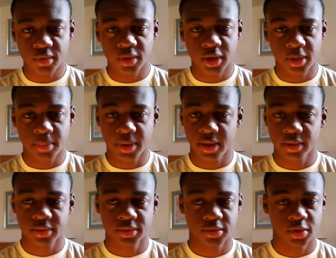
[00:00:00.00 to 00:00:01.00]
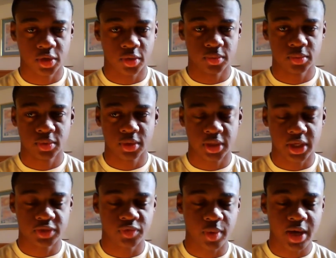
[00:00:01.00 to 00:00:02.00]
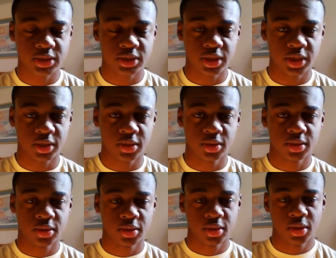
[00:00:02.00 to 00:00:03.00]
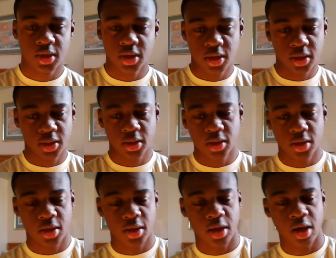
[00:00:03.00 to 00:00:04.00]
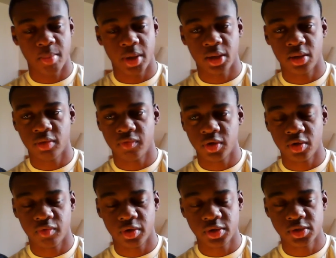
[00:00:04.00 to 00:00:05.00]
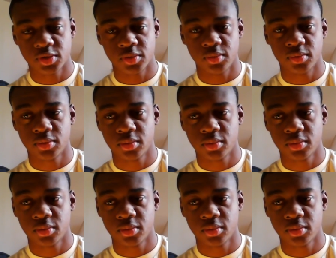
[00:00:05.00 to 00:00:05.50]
thanks for watching, and I'll make another video very soon.